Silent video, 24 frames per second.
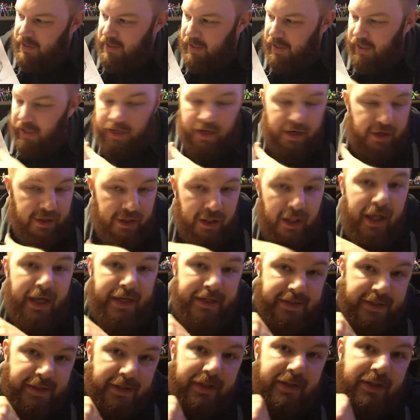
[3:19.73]
or the
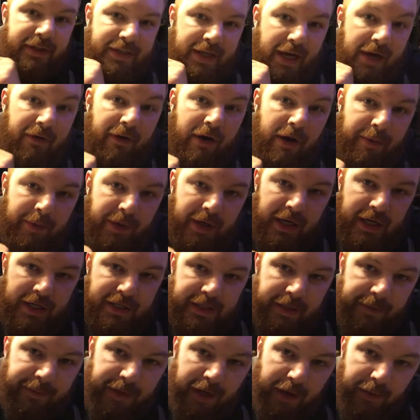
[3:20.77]
last diorama
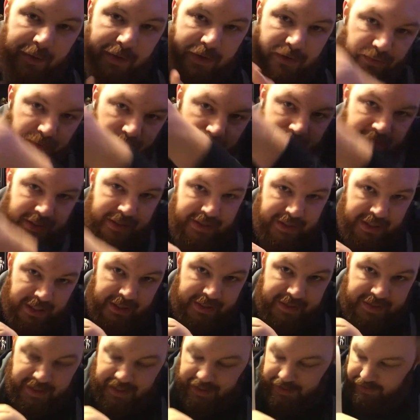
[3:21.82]
concept how it was, where it
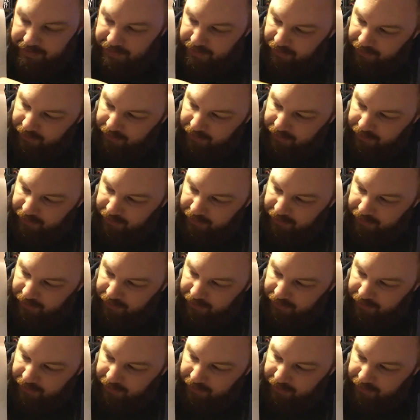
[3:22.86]
sticks in, so